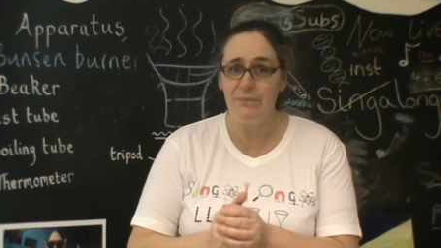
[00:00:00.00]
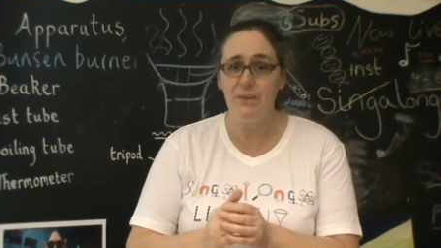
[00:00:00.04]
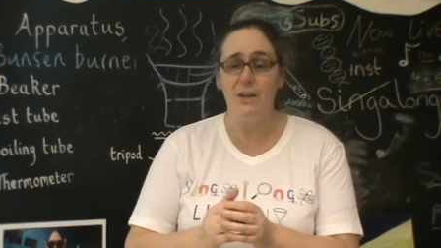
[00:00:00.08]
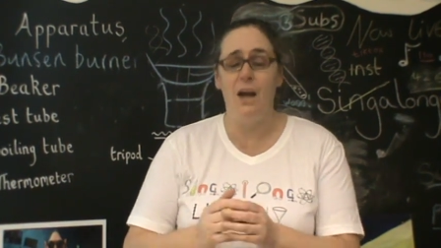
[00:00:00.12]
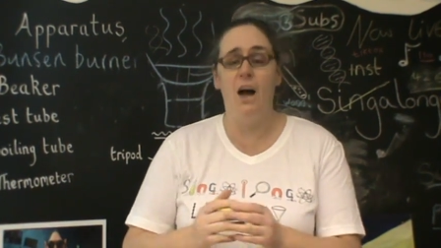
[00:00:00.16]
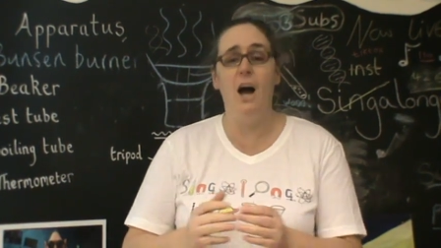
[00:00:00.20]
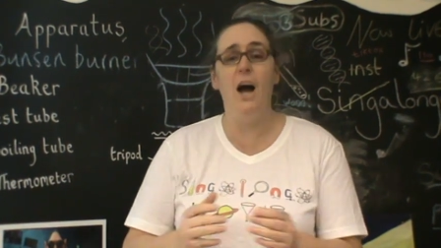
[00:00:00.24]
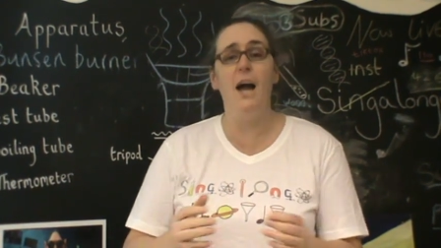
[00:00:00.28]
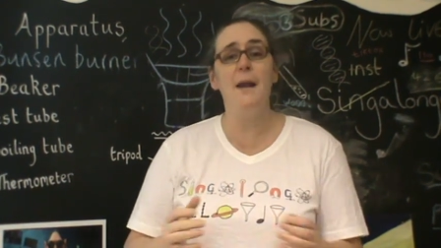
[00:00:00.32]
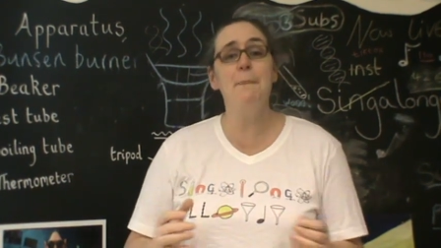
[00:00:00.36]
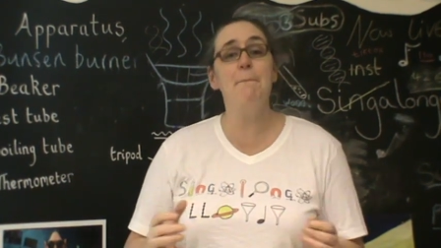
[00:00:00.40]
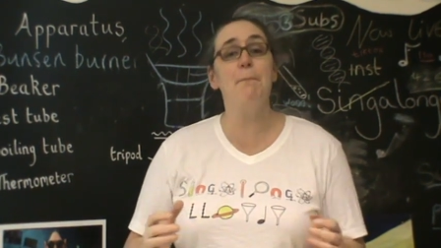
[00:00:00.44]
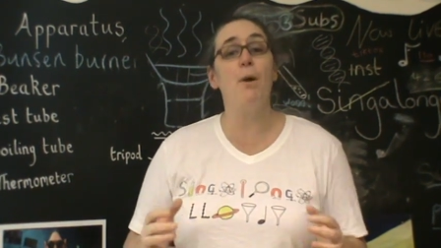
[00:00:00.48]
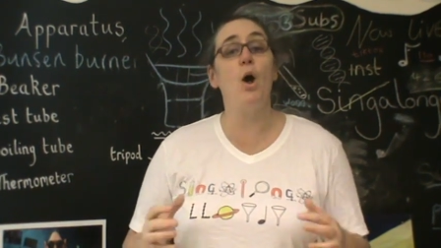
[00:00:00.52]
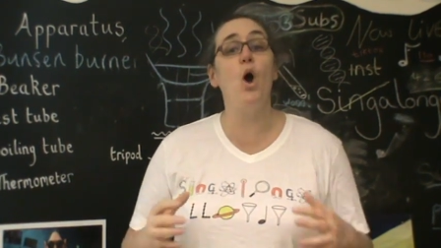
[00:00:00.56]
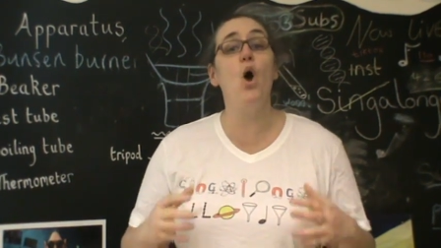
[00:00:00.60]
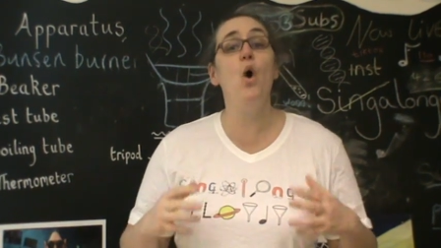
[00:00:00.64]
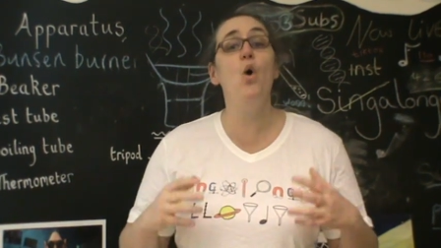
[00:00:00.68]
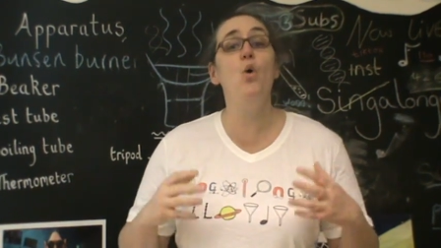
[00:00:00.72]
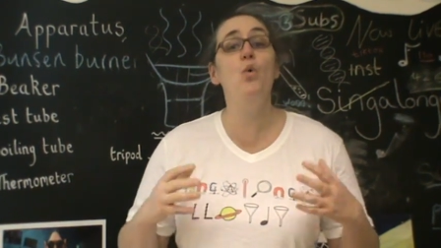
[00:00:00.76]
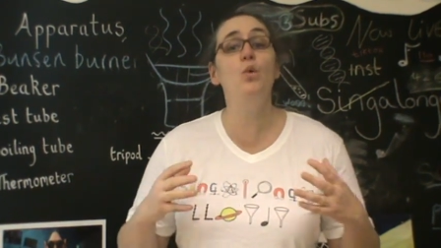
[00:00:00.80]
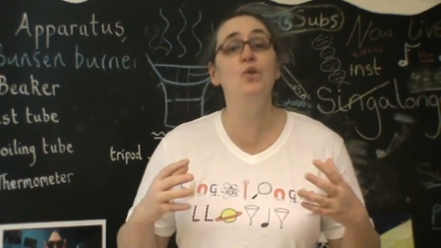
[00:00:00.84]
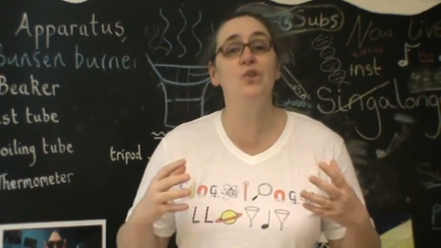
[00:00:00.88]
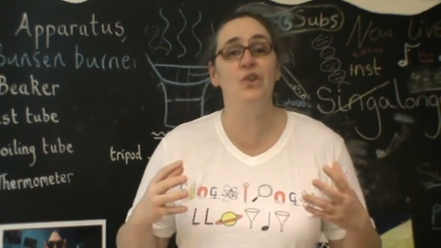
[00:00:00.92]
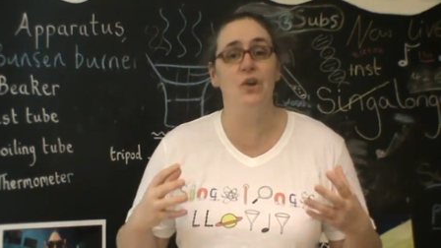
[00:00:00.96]

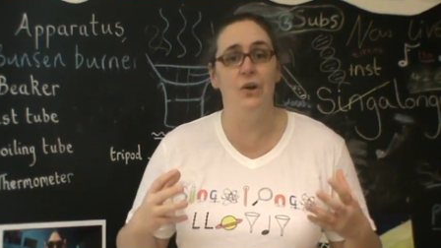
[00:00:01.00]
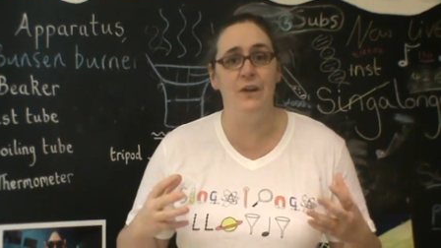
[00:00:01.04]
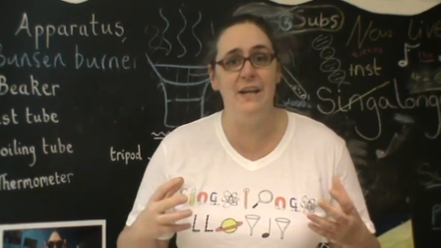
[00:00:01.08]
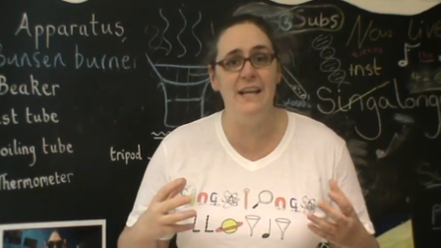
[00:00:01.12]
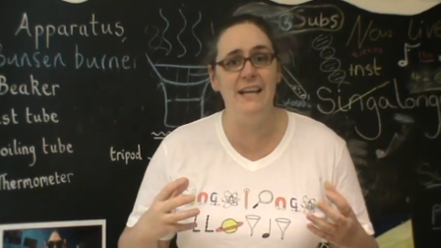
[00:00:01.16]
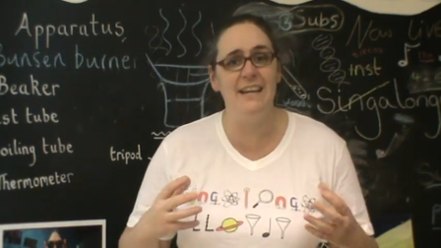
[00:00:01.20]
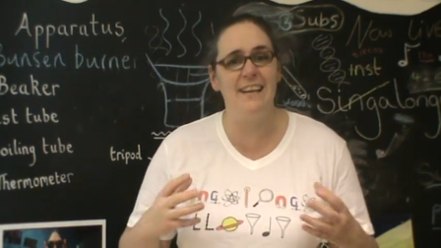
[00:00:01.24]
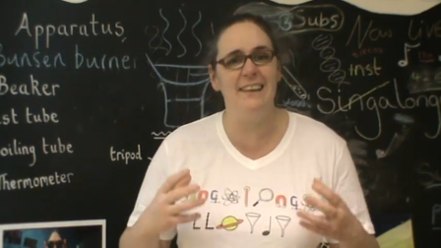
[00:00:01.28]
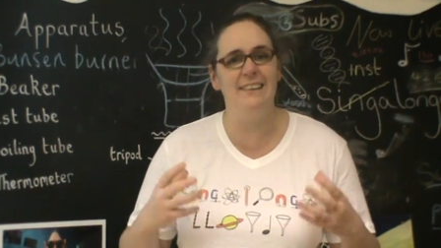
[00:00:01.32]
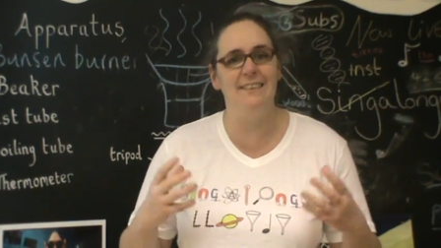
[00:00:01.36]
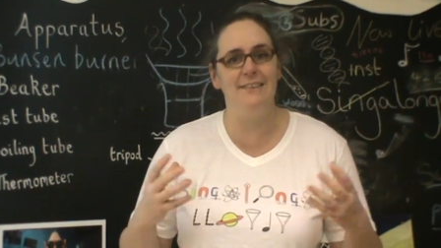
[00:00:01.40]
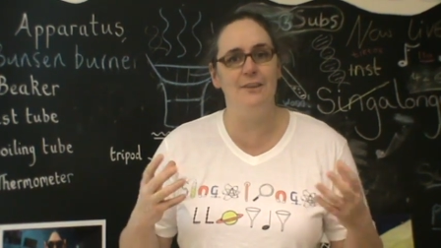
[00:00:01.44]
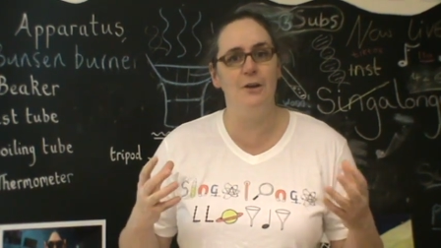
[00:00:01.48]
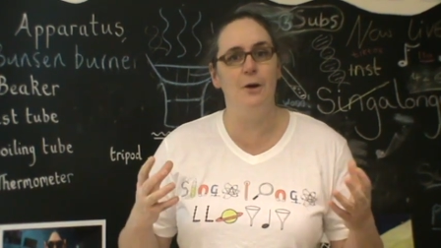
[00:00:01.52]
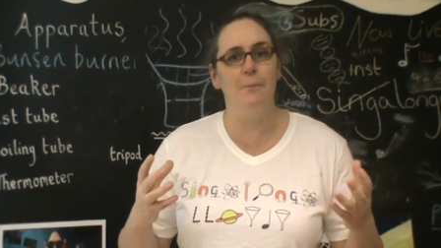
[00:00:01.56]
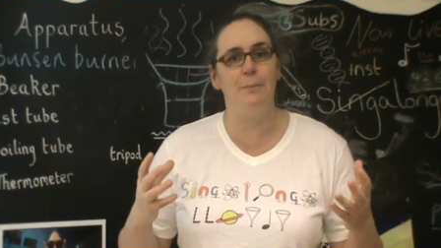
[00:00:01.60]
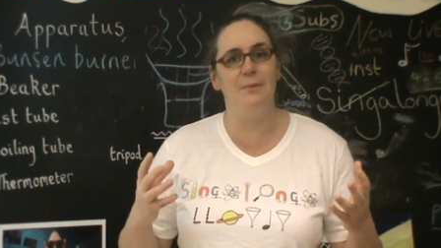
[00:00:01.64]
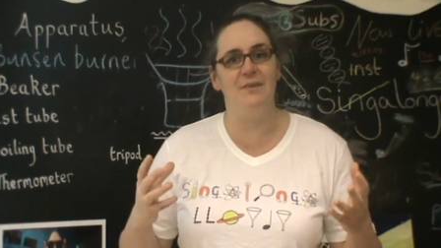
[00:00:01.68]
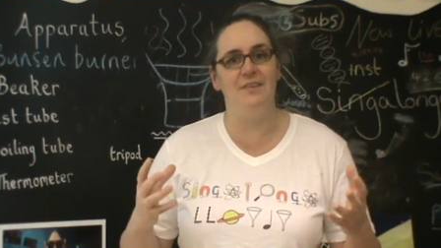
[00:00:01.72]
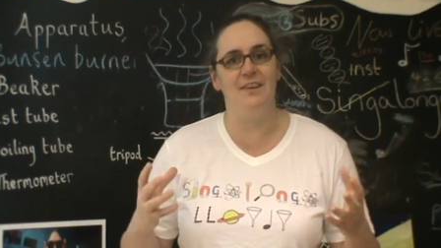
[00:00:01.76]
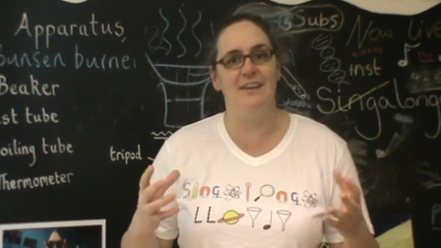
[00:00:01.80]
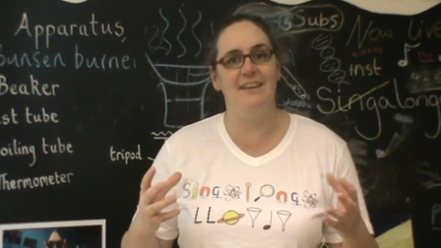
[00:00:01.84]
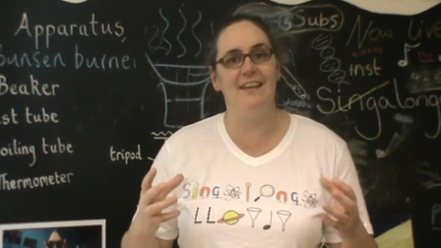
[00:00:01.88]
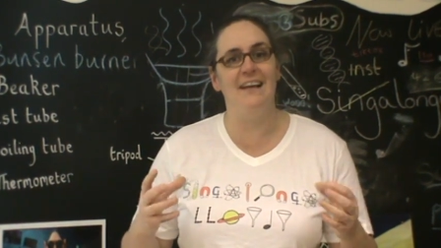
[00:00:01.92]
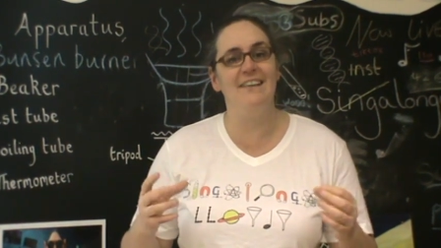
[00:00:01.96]
Hypotonic is the opposite.